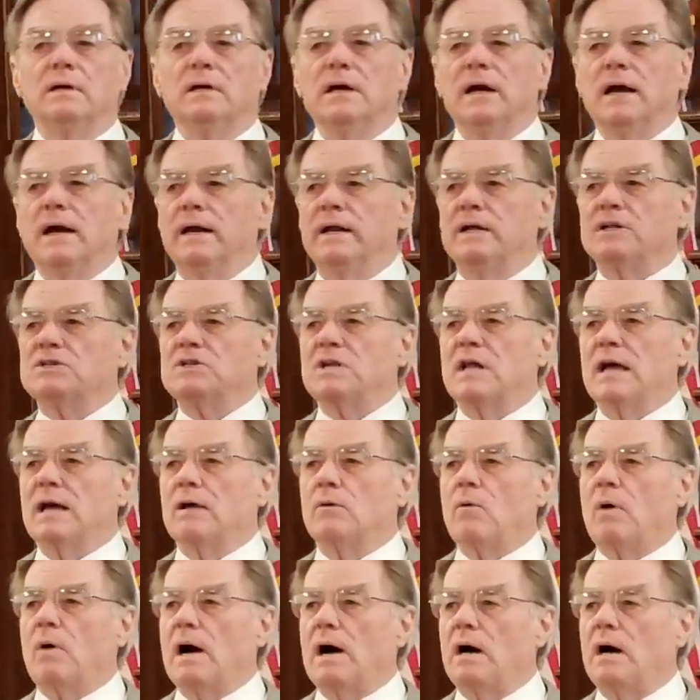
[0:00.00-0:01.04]
And it's
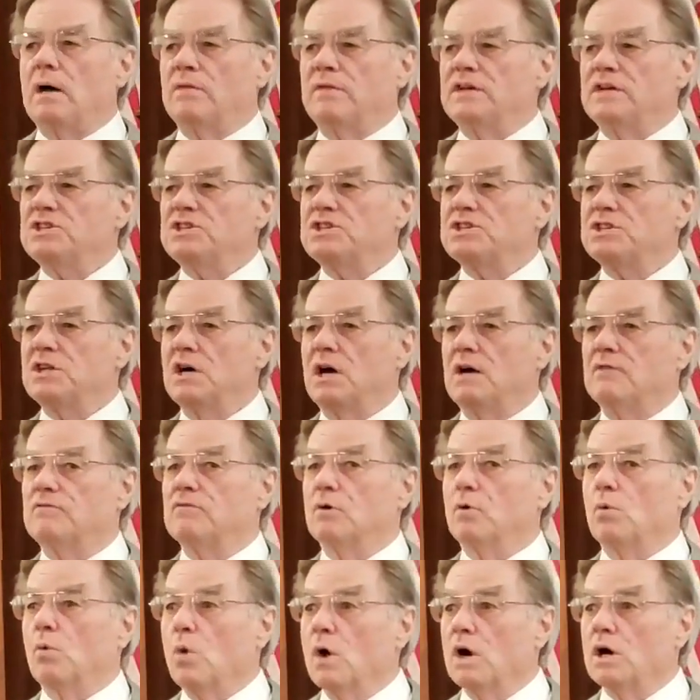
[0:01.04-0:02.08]
like, wow, this stuff
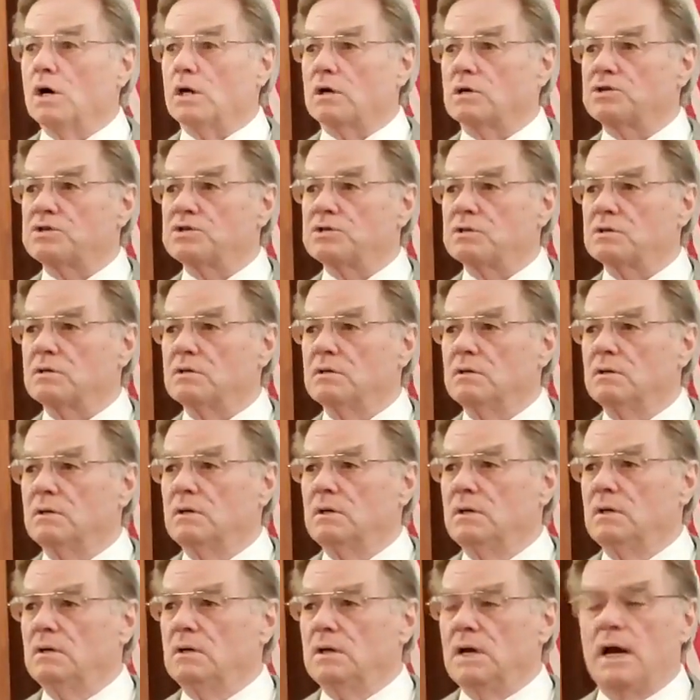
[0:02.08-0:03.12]
works.
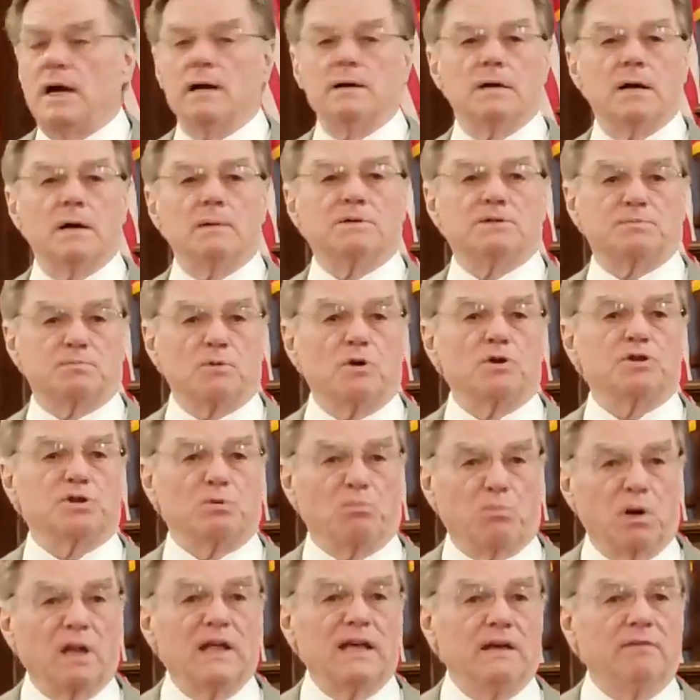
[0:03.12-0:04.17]
I, am supposed to
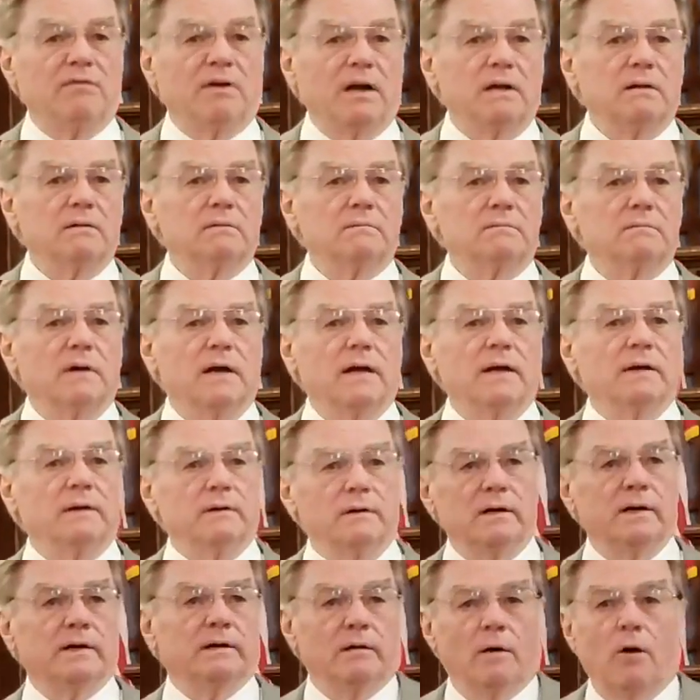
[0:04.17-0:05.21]
believe it and,
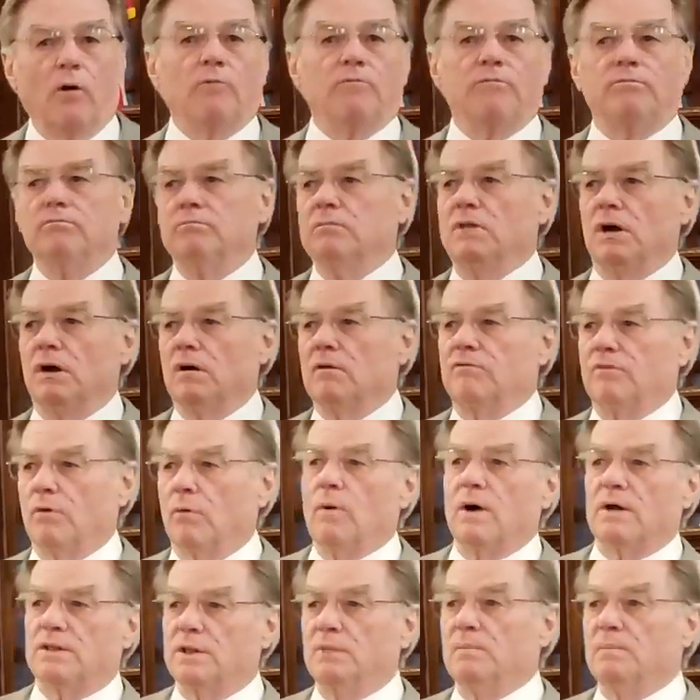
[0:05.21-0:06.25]
and hope, you know, for
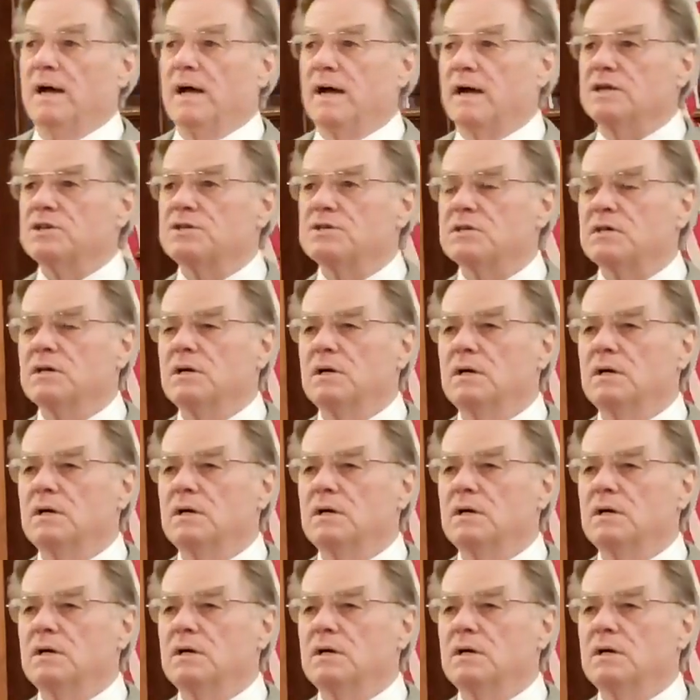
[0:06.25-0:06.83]
what the best.